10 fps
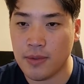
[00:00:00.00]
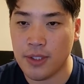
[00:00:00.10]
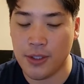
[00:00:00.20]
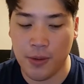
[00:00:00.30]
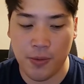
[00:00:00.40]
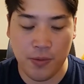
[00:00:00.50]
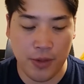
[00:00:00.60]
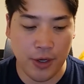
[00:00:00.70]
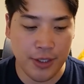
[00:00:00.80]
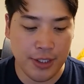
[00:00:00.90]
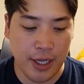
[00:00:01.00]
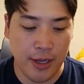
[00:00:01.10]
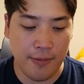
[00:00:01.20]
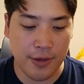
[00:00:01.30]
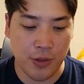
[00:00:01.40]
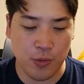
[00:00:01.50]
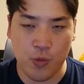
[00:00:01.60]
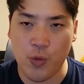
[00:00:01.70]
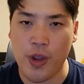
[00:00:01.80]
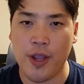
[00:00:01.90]
So there's a there's a
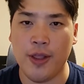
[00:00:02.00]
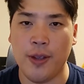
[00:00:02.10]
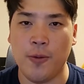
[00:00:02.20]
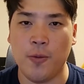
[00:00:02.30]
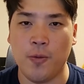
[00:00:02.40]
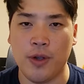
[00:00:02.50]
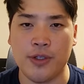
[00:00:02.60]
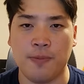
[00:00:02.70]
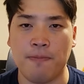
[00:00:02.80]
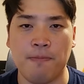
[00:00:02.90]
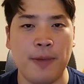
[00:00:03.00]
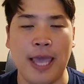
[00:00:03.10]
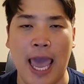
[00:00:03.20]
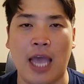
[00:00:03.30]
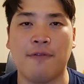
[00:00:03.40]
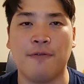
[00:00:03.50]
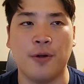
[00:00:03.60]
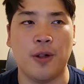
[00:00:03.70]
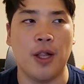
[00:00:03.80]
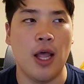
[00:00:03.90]
really there's a big
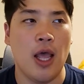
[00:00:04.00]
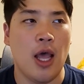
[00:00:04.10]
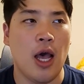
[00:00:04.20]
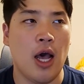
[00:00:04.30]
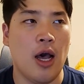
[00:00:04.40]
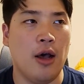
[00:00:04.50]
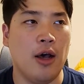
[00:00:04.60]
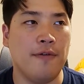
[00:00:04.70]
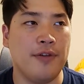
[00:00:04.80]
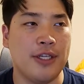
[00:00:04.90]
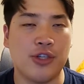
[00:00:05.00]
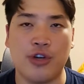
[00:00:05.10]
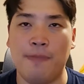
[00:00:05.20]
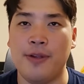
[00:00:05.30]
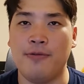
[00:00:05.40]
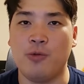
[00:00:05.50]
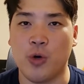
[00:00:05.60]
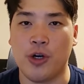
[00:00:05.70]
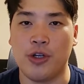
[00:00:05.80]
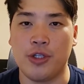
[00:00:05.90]
handful of descriptive
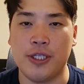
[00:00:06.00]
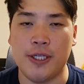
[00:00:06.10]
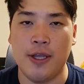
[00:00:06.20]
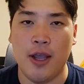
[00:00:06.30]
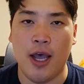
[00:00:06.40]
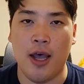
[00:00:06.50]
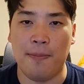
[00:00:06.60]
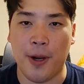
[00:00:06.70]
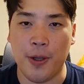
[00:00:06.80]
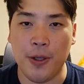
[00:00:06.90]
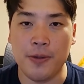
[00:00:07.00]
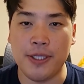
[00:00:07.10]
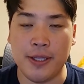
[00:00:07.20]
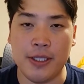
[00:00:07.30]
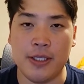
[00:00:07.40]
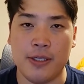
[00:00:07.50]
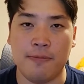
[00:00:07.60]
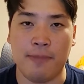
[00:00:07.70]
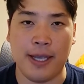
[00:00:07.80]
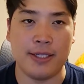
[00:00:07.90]
words um, that are used in this
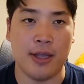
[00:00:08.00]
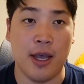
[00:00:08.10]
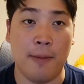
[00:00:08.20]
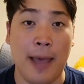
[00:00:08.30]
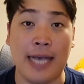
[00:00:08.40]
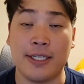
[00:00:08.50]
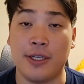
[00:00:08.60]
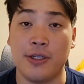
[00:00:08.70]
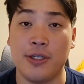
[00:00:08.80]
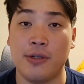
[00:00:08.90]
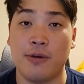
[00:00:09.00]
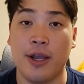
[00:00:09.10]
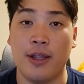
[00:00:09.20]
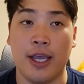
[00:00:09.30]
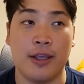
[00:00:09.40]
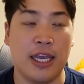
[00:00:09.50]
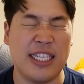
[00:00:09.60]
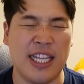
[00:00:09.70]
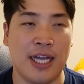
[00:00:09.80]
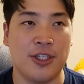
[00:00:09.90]
pas- uh, passage. Right? Like
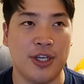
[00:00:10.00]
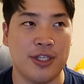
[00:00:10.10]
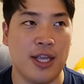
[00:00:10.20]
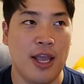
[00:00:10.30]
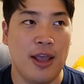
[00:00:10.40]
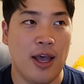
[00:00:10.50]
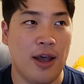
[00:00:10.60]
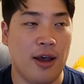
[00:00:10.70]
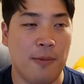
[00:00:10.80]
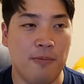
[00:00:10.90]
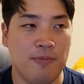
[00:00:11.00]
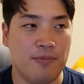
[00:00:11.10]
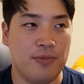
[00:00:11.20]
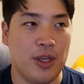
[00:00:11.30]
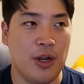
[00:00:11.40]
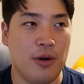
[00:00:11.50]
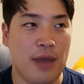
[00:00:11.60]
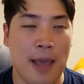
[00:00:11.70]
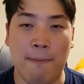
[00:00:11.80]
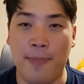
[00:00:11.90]
it's not just um, you know
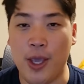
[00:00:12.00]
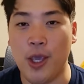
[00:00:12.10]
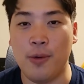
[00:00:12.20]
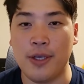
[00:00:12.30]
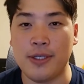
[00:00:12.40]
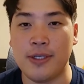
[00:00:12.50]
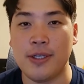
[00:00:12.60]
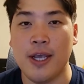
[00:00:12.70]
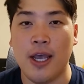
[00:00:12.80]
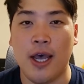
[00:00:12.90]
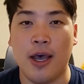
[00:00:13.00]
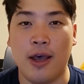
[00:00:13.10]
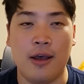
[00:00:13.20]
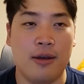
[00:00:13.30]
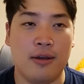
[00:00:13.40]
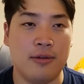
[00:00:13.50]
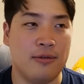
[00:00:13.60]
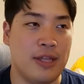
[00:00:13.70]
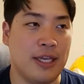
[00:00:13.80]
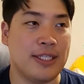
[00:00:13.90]
ambiguous uh,
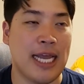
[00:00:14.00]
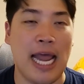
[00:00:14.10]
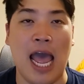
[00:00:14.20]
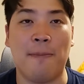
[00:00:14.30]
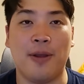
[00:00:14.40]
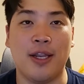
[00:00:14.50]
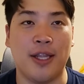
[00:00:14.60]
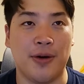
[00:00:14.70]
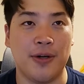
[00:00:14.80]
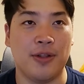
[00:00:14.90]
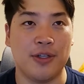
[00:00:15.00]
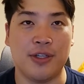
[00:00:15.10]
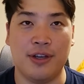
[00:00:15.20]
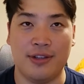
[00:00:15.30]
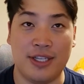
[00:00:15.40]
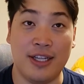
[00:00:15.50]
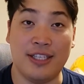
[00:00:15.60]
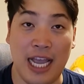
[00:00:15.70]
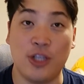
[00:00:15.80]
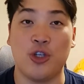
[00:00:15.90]
things that happen, but there's it's
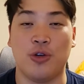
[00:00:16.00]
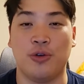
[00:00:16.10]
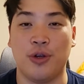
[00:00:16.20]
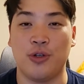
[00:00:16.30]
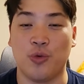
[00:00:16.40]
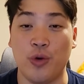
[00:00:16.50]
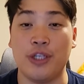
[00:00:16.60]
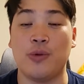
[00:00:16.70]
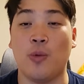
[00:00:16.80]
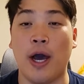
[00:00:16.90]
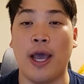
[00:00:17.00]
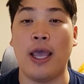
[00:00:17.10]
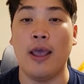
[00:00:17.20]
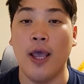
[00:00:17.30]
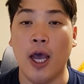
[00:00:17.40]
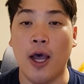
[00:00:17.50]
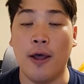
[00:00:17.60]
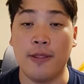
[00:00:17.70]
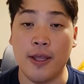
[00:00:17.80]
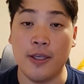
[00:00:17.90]
intentional. There's a reason why
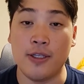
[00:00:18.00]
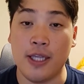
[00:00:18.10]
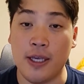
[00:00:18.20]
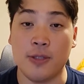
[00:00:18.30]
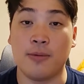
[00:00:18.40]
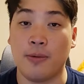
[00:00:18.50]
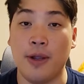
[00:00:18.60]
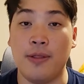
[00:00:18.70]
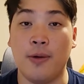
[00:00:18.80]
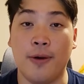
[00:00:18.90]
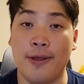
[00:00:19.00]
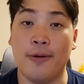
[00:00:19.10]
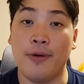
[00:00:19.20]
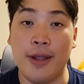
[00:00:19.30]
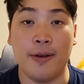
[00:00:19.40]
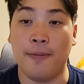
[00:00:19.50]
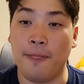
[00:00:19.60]
uh, these things were written the way they were written.